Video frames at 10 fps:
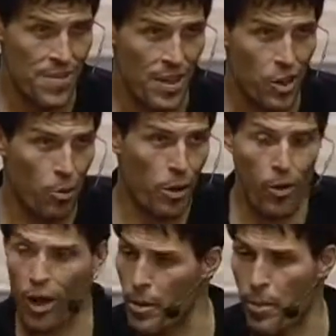Nobody
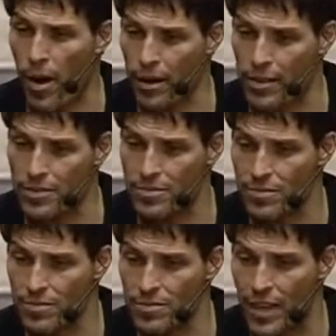wanted to be part of it.
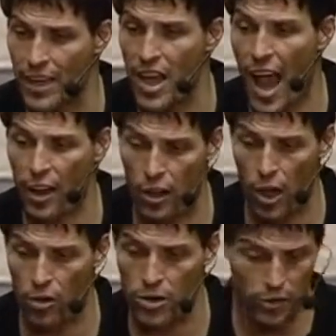He died
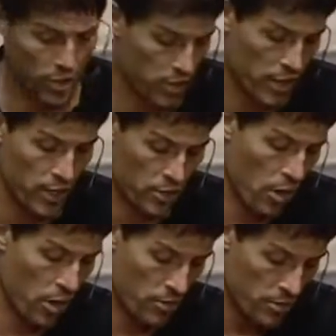alone of a disease
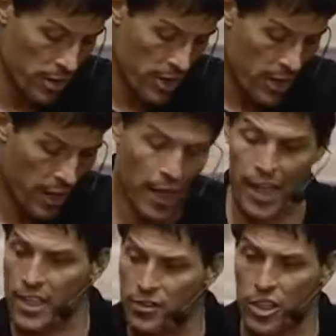called
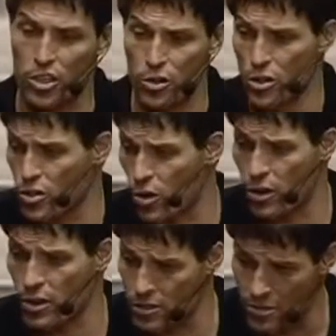connective tissue
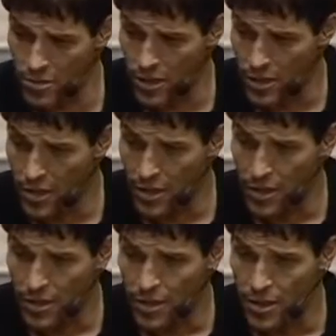disorder.
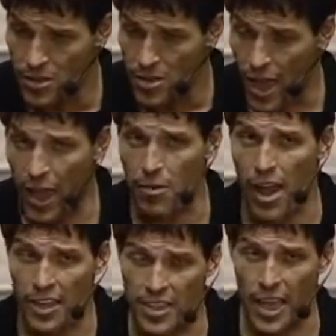And I
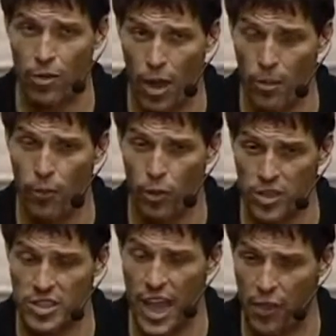can tell you, right before
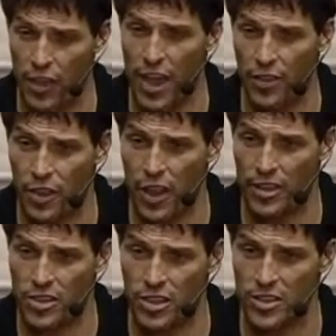his death, he got the
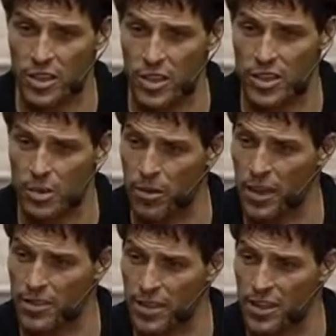lesson because he looked at me and
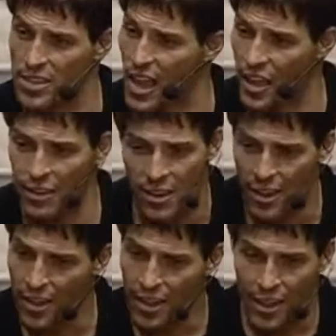he said, son,
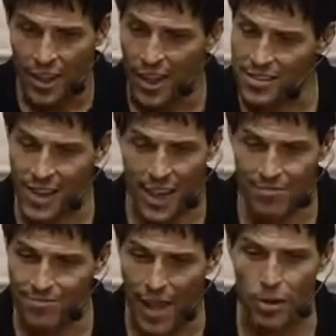he said,
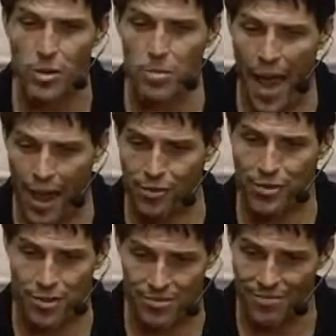I was a
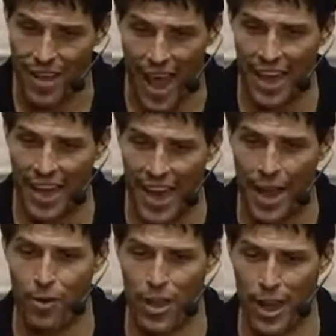bastard. I didn't
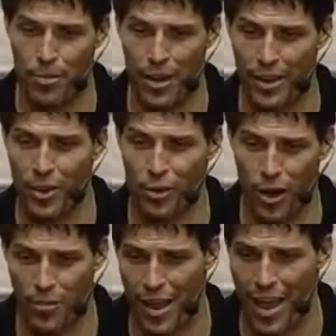connect with anybody, and look what
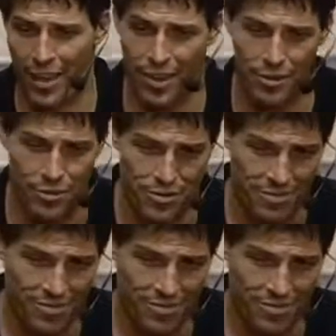I'm dying of.